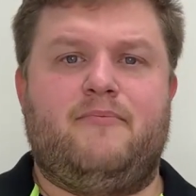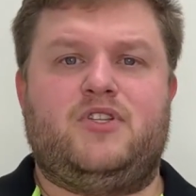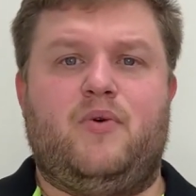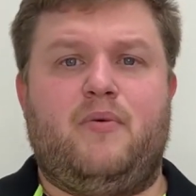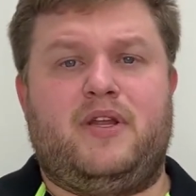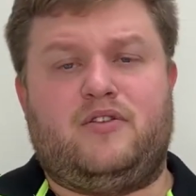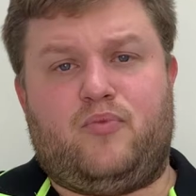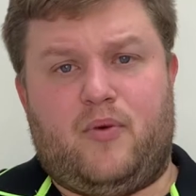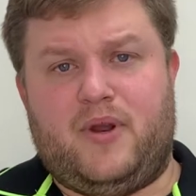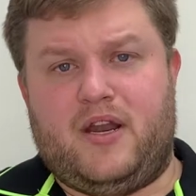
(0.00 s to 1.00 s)
So when we went to
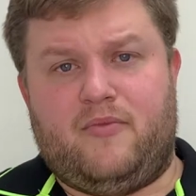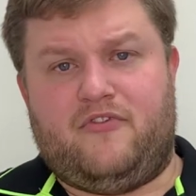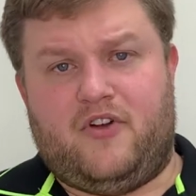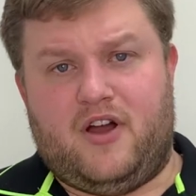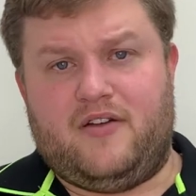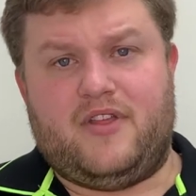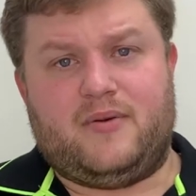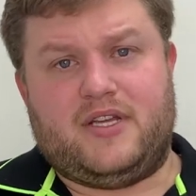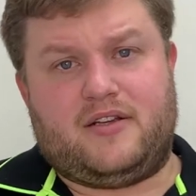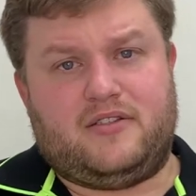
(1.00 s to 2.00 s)
property number 5, that
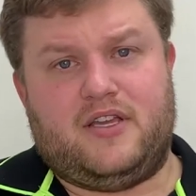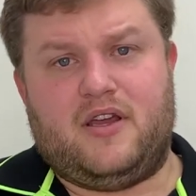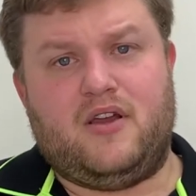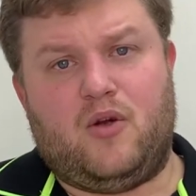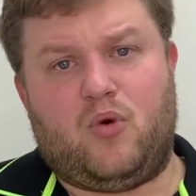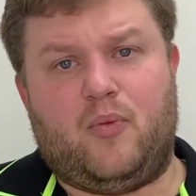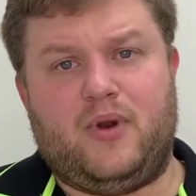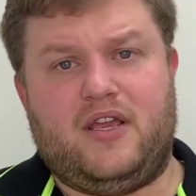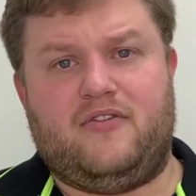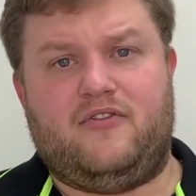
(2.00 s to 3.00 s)
was actually a
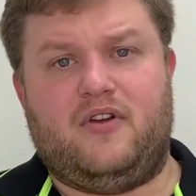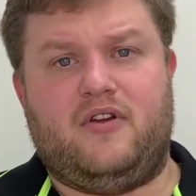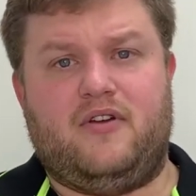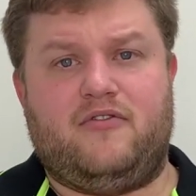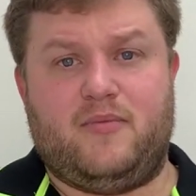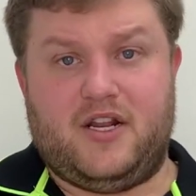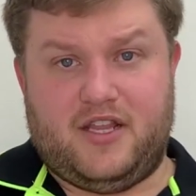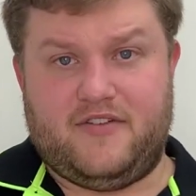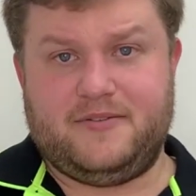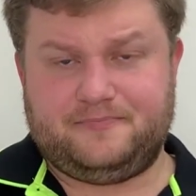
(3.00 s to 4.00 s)
property for me to
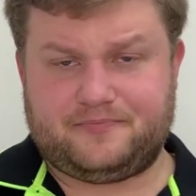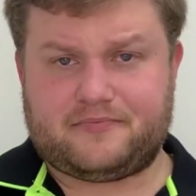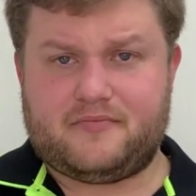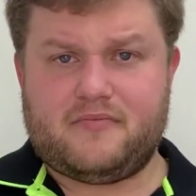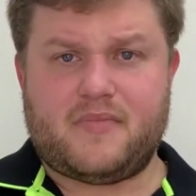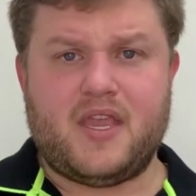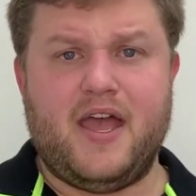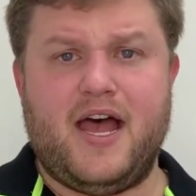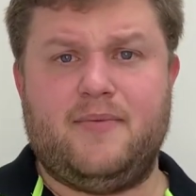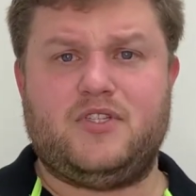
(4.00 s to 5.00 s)
live in.
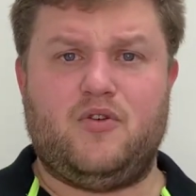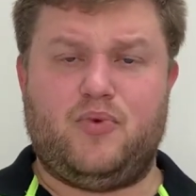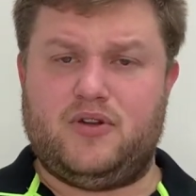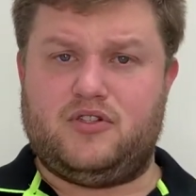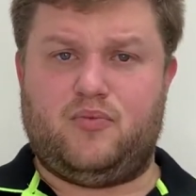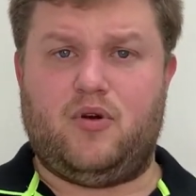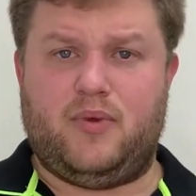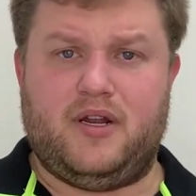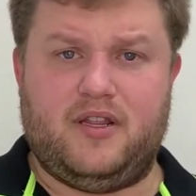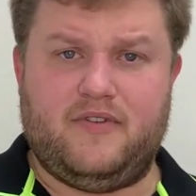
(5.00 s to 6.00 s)
So we purchased a
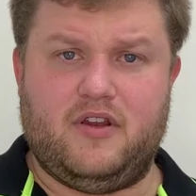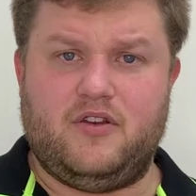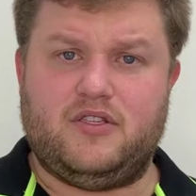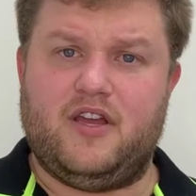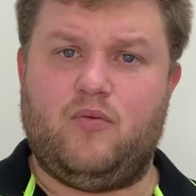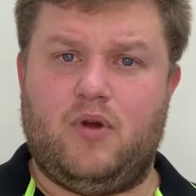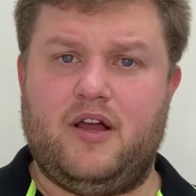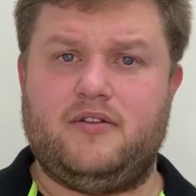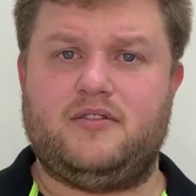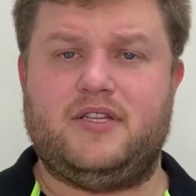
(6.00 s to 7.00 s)
property to live in New South
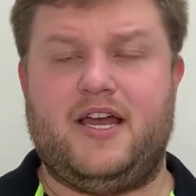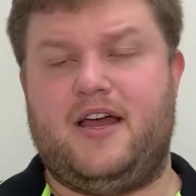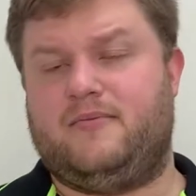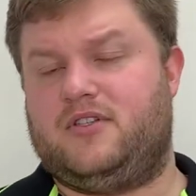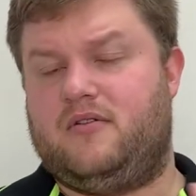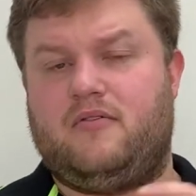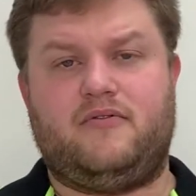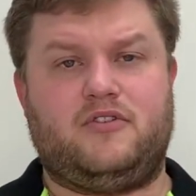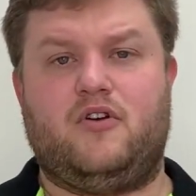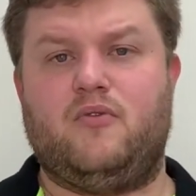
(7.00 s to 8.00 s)
Wales. So of
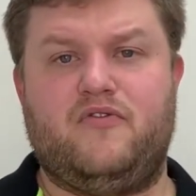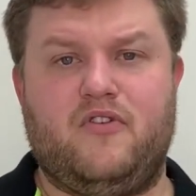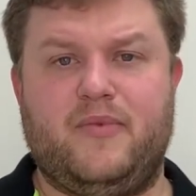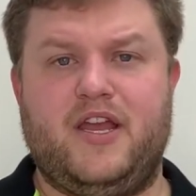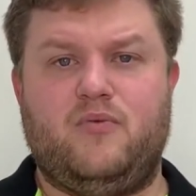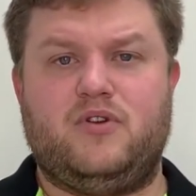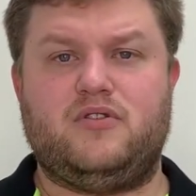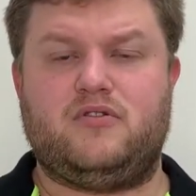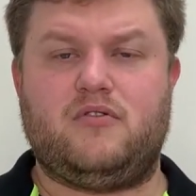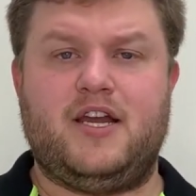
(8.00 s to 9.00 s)
course got a roof over my head, which
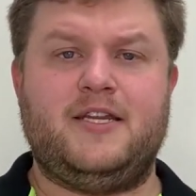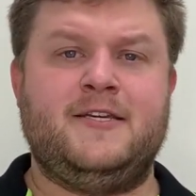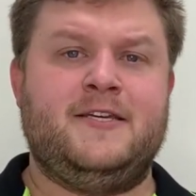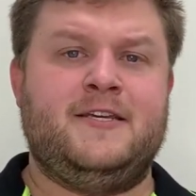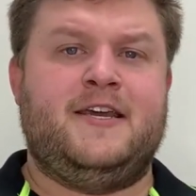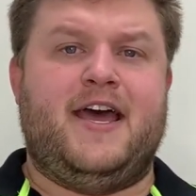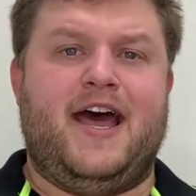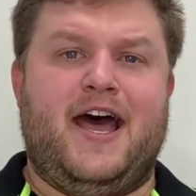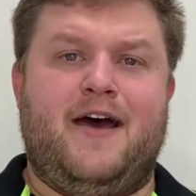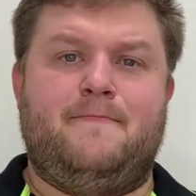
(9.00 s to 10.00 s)
is great.
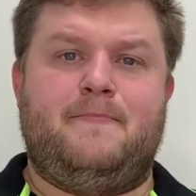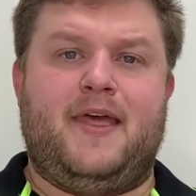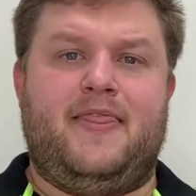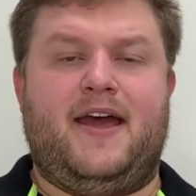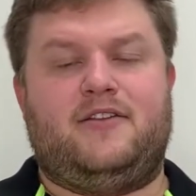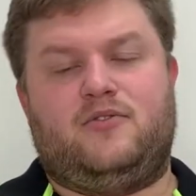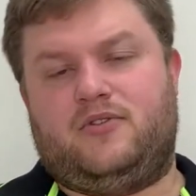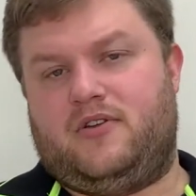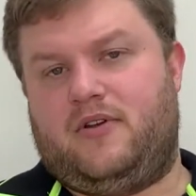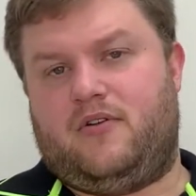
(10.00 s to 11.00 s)
And that has
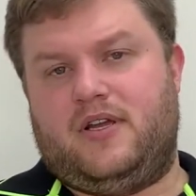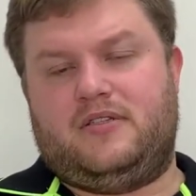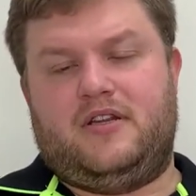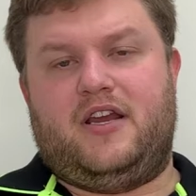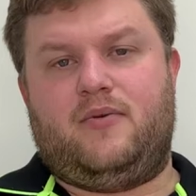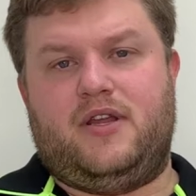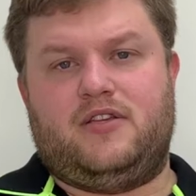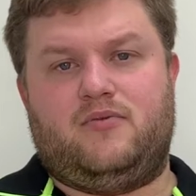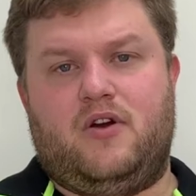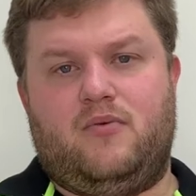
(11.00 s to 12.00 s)
also increased in equity
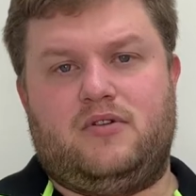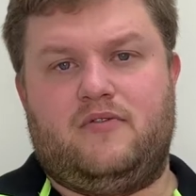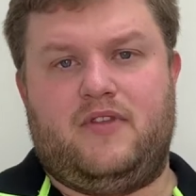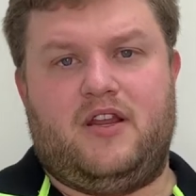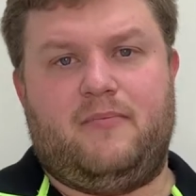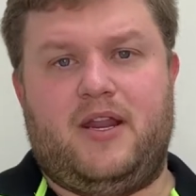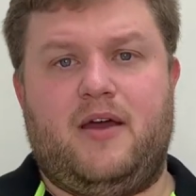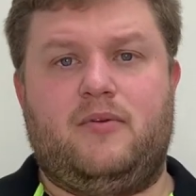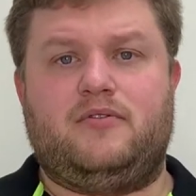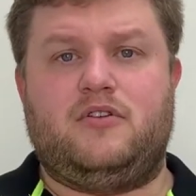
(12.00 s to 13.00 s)
as well, which we've then been
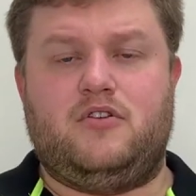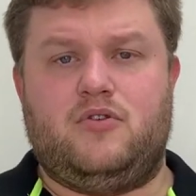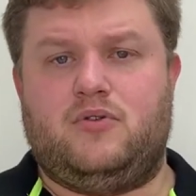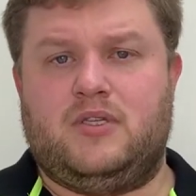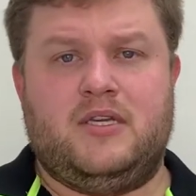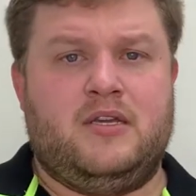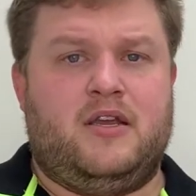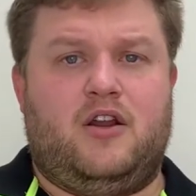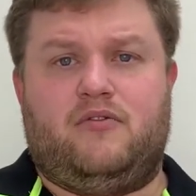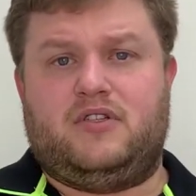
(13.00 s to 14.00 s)
able to use.
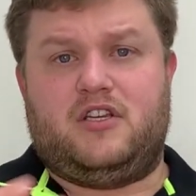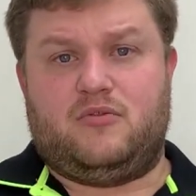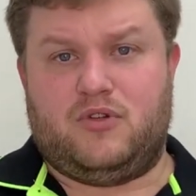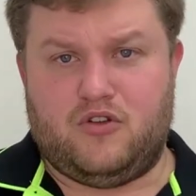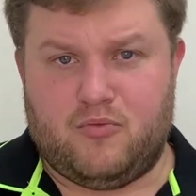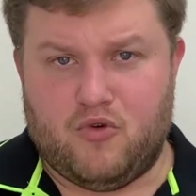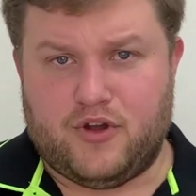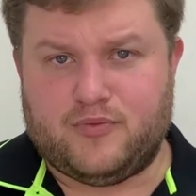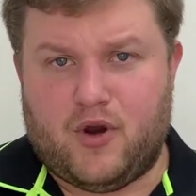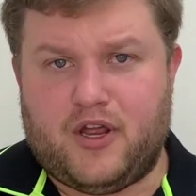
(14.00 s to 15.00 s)
And obviously as I've been doing
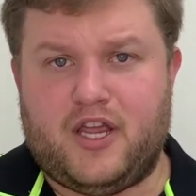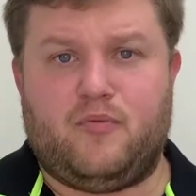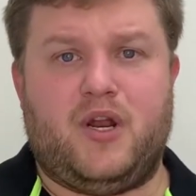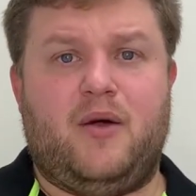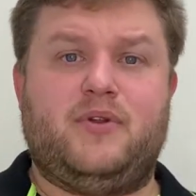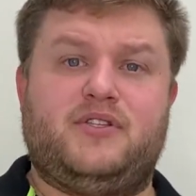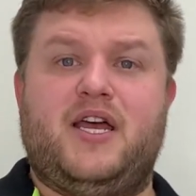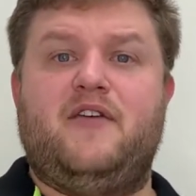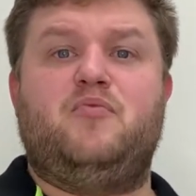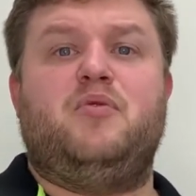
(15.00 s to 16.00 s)
mortgage broking, I've been able to
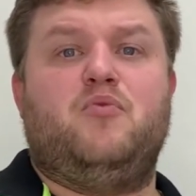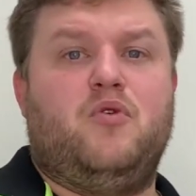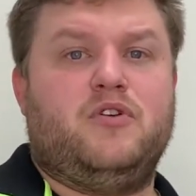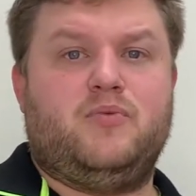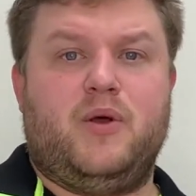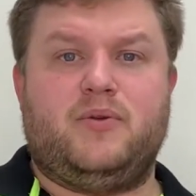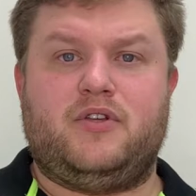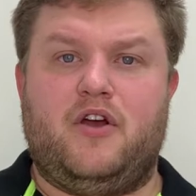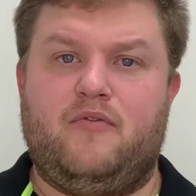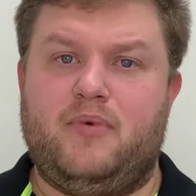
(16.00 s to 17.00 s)
save a bit more as well.
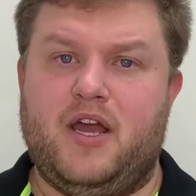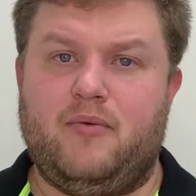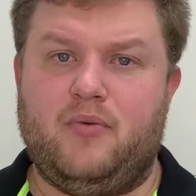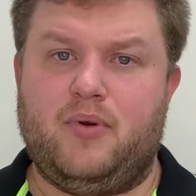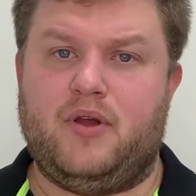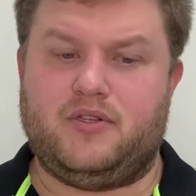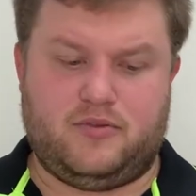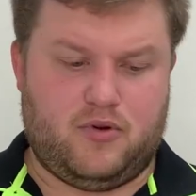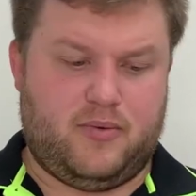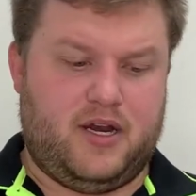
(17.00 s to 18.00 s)
So I've been able to purchase
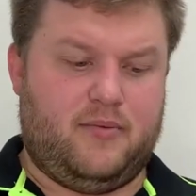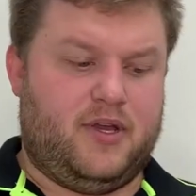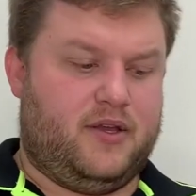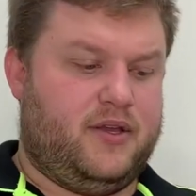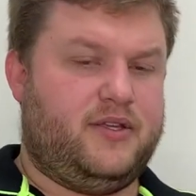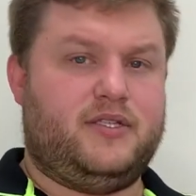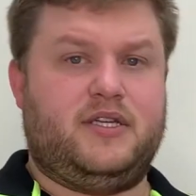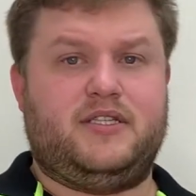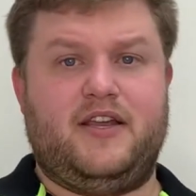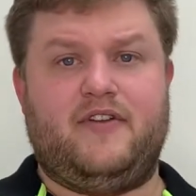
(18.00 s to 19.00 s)
property number
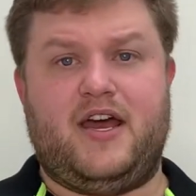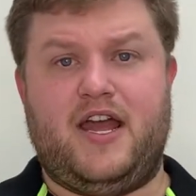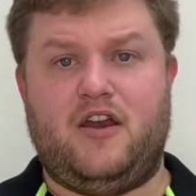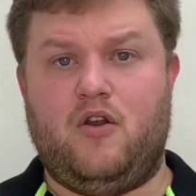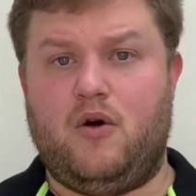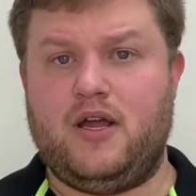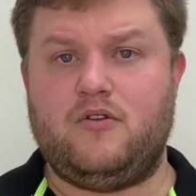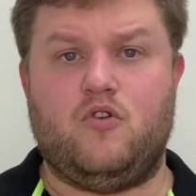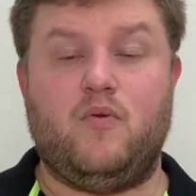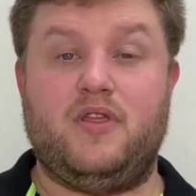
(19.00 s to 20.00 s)
6, 7, 8, 9,
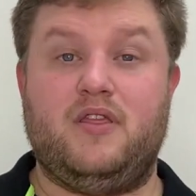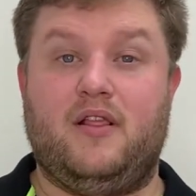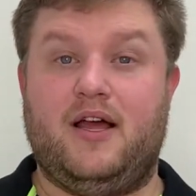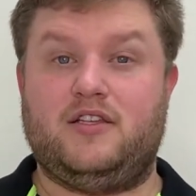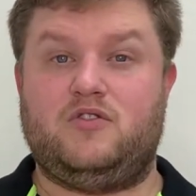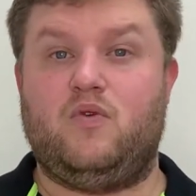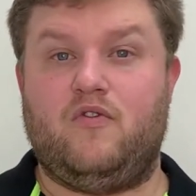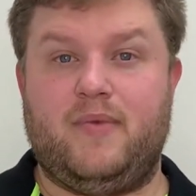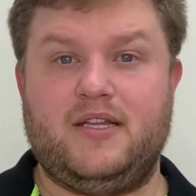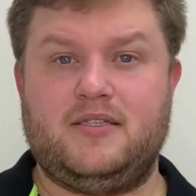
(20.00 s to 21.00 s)
all within the last
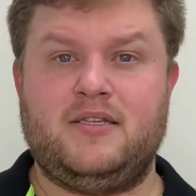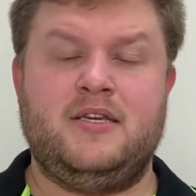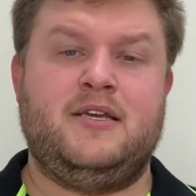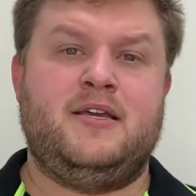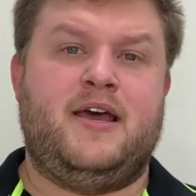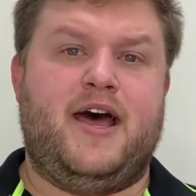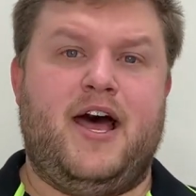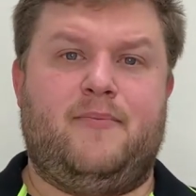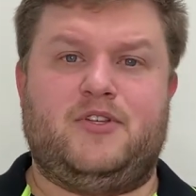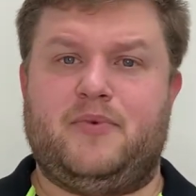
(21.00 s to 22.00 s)
12 months.
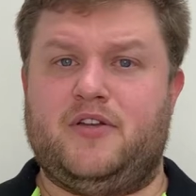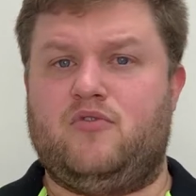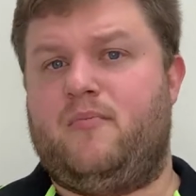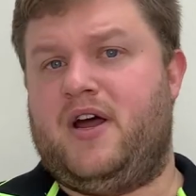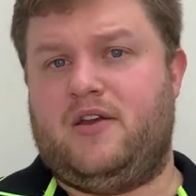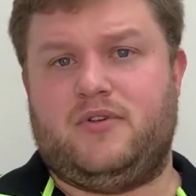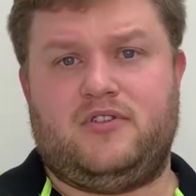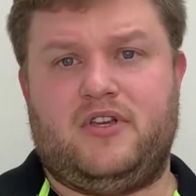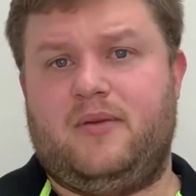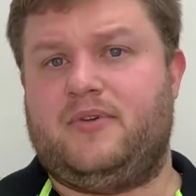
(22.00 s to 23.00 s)
I suppose while money was
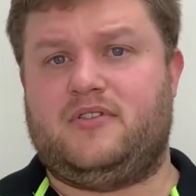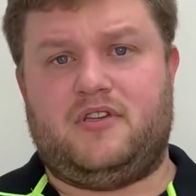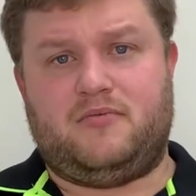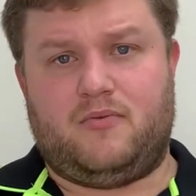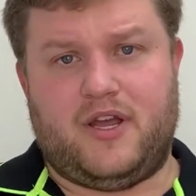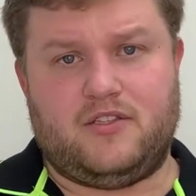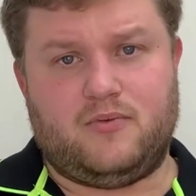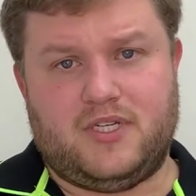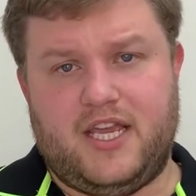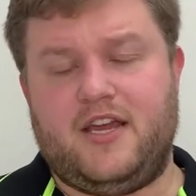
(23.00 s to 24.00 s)
cheap, assessment rates
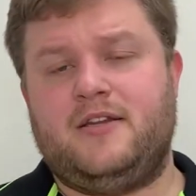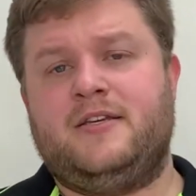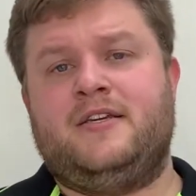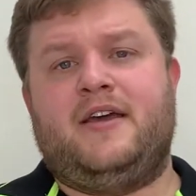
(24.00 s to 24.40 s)
were down.